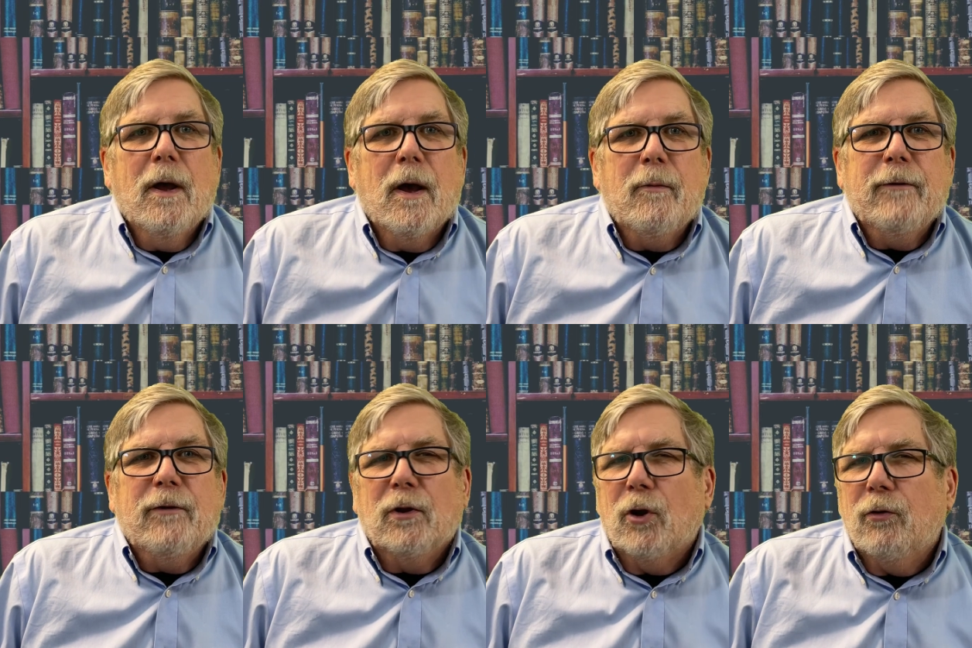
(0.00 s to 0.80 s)
Um, if
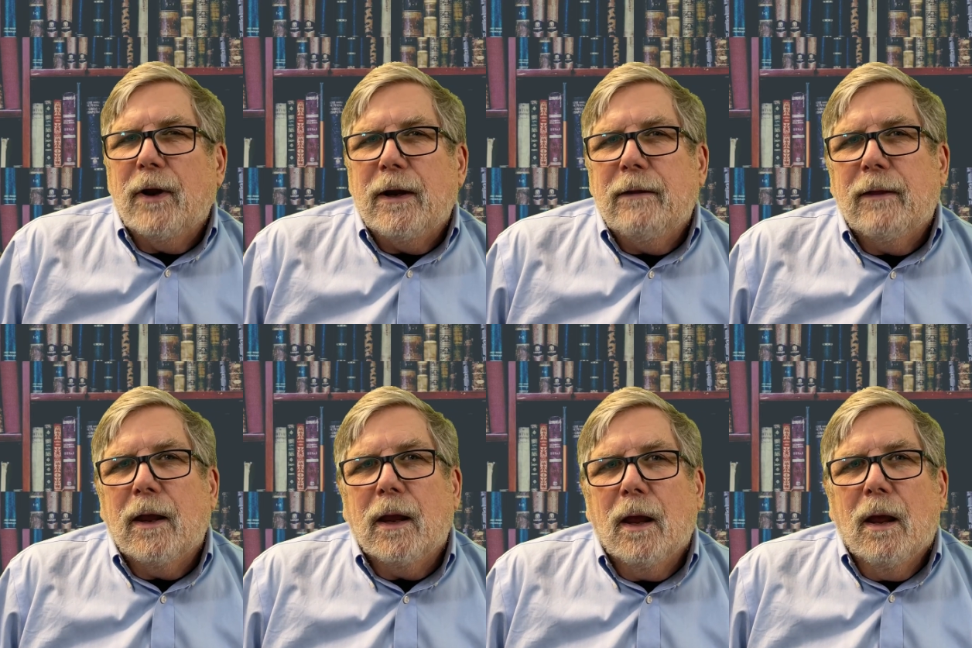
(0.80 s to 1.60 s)
you learned
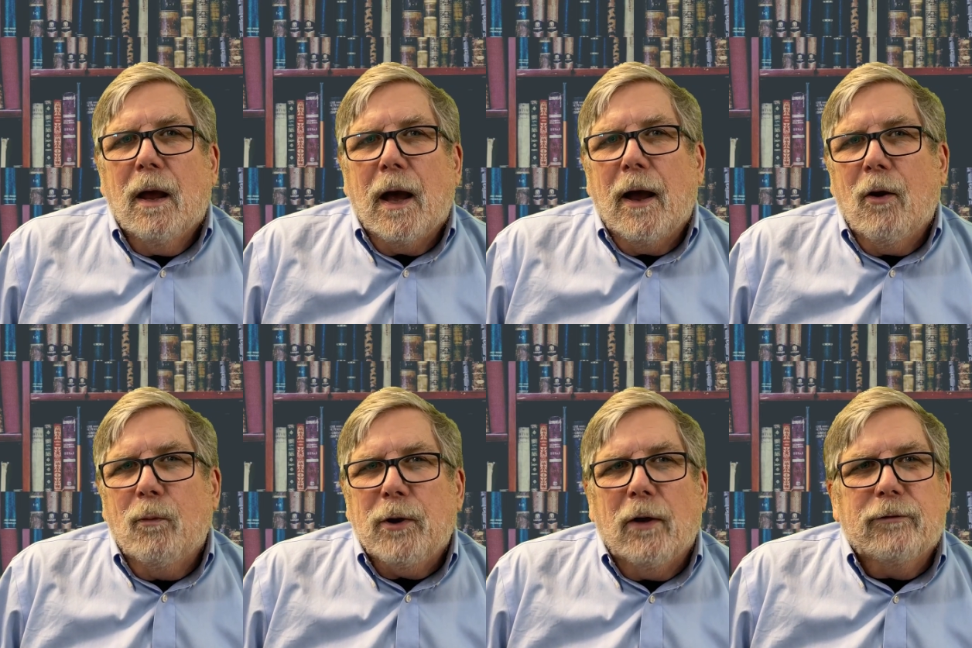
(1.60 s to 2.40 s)
anything, I
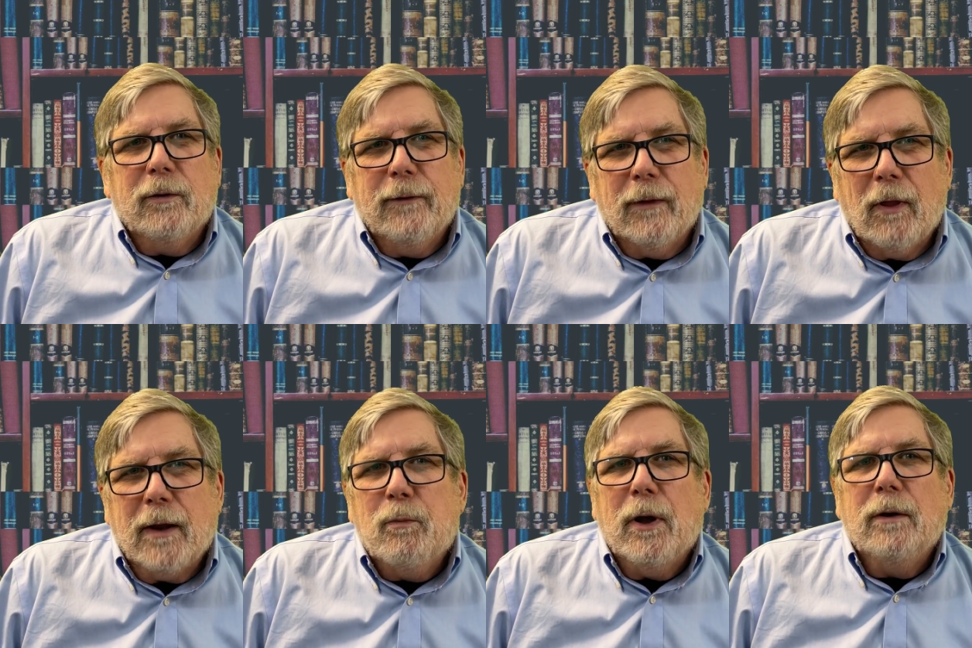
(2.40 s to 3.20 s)
hope you also hit the
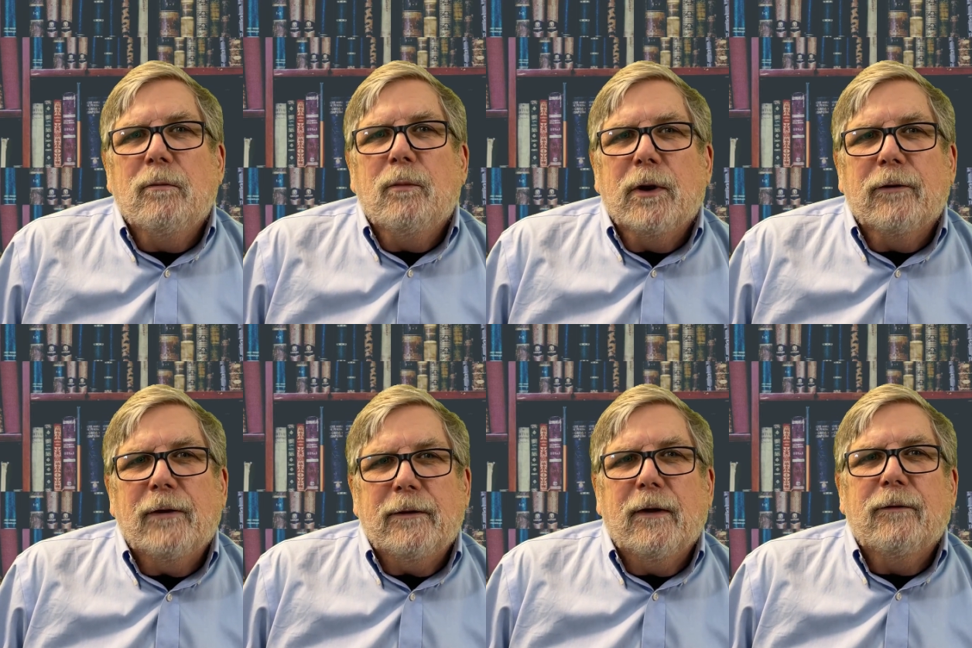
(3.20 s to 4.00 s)
like button because
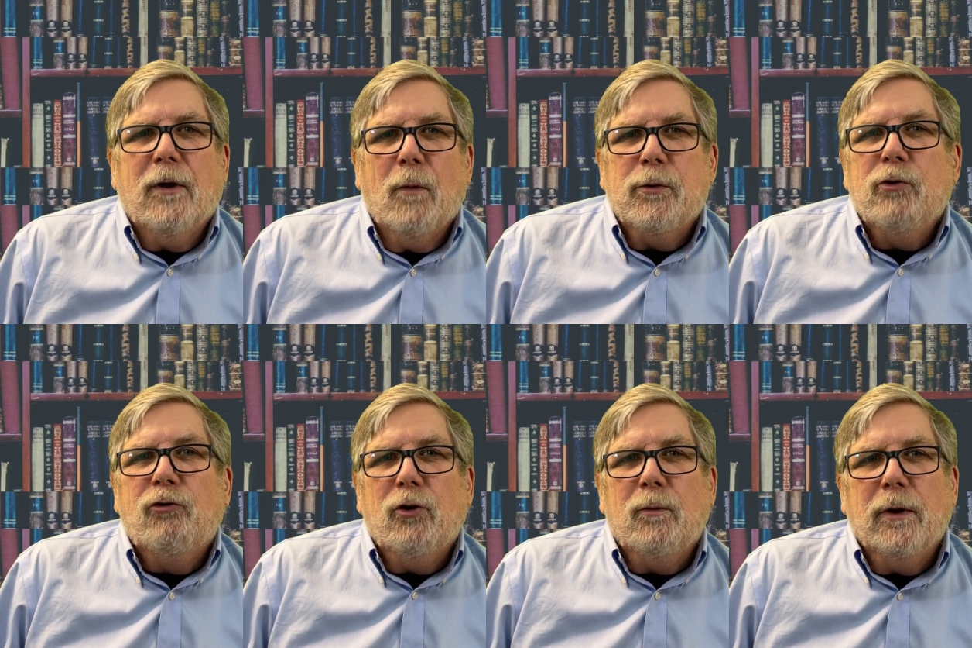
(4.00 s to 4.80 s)
that does help
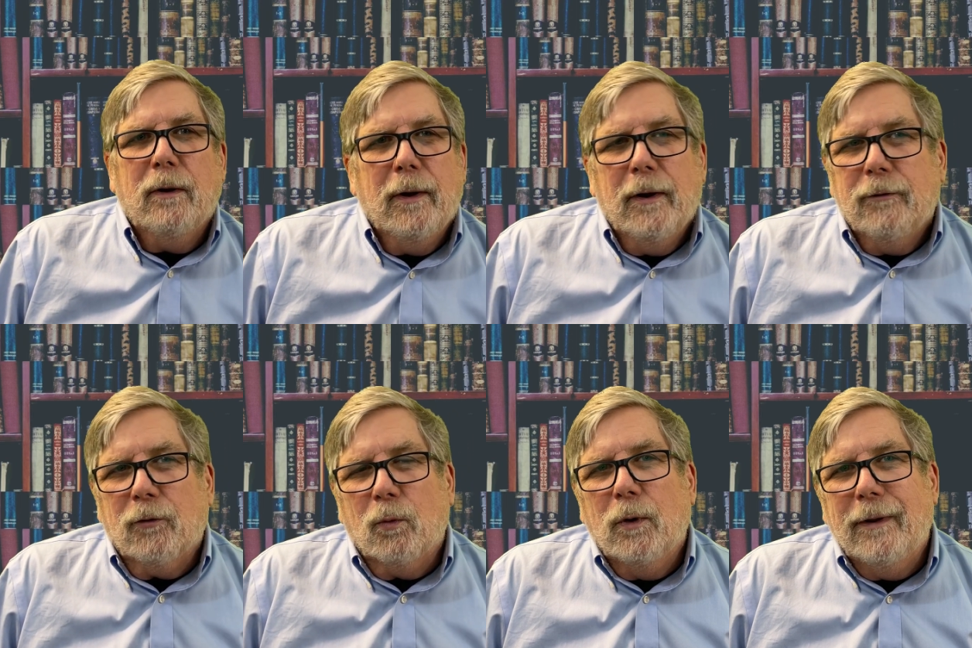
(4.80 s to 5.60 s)
YouTube to,
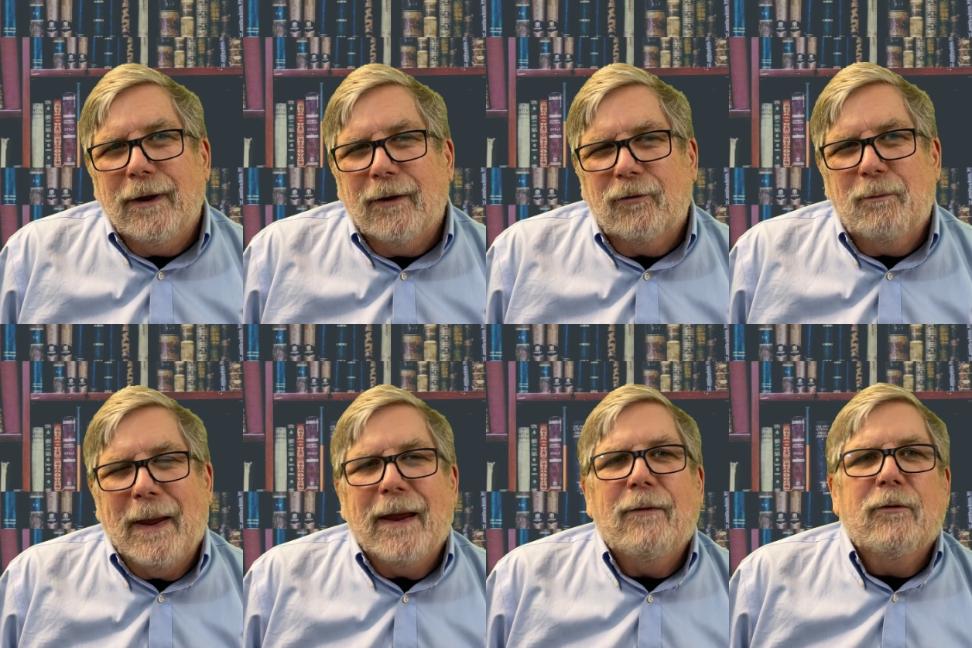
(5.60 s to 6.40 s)
to really
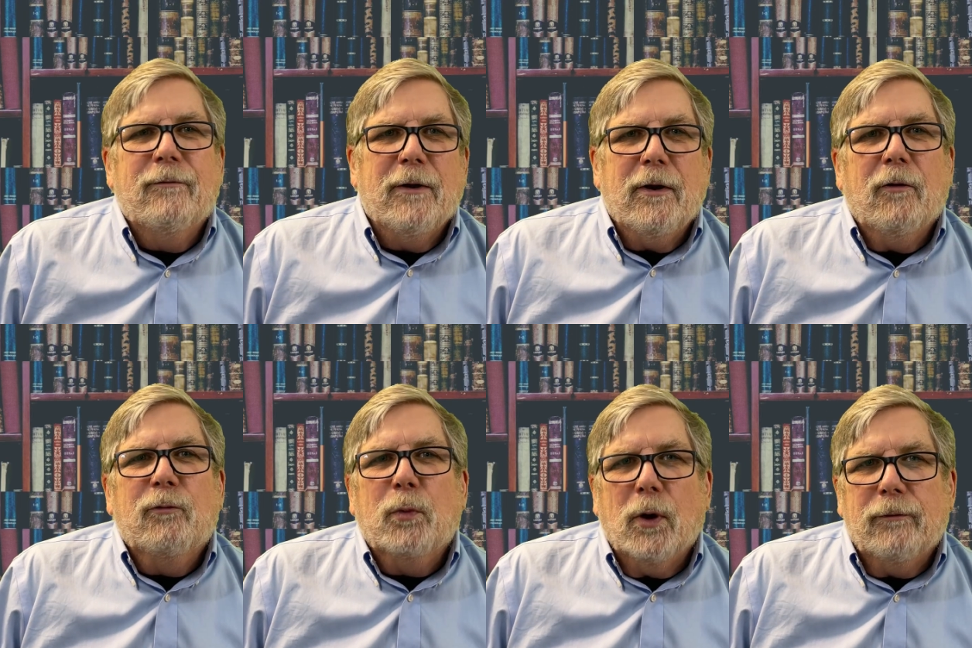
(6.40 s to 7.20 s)
expand this video's
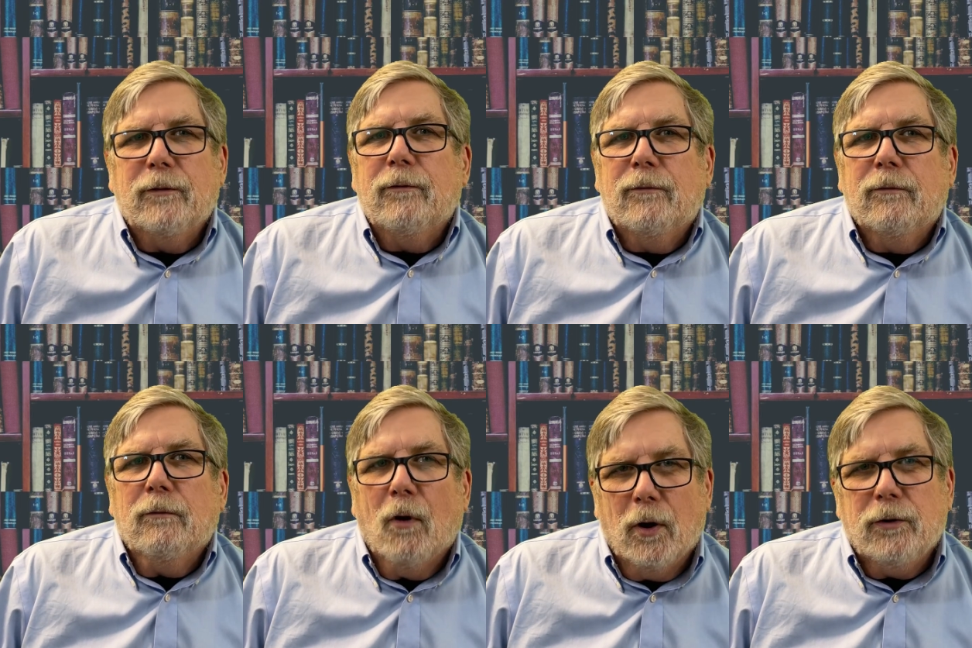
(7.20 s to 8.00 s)
presence
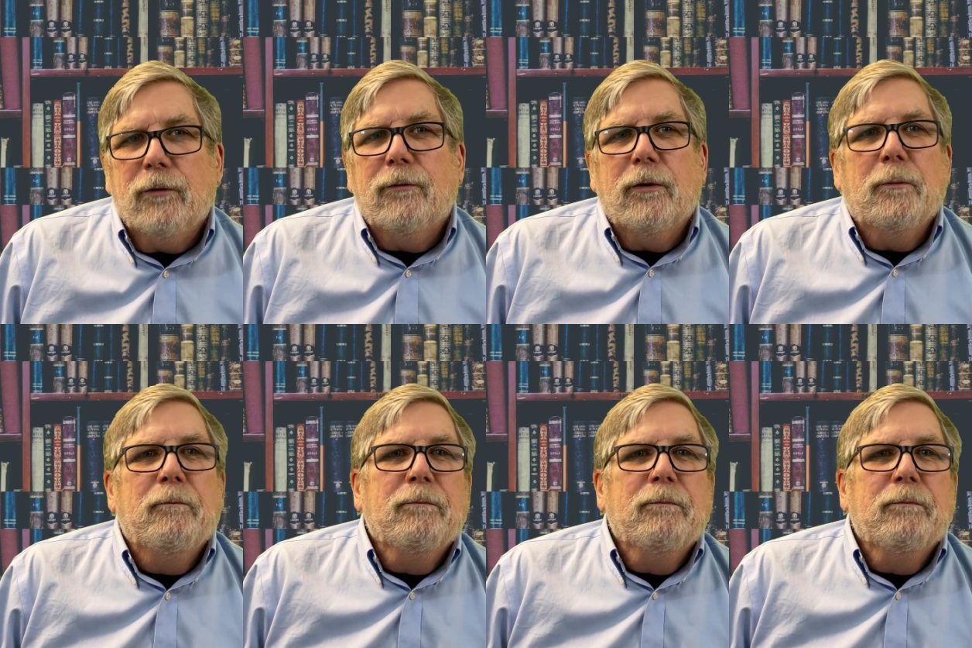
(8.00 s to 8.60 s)
on YouTube.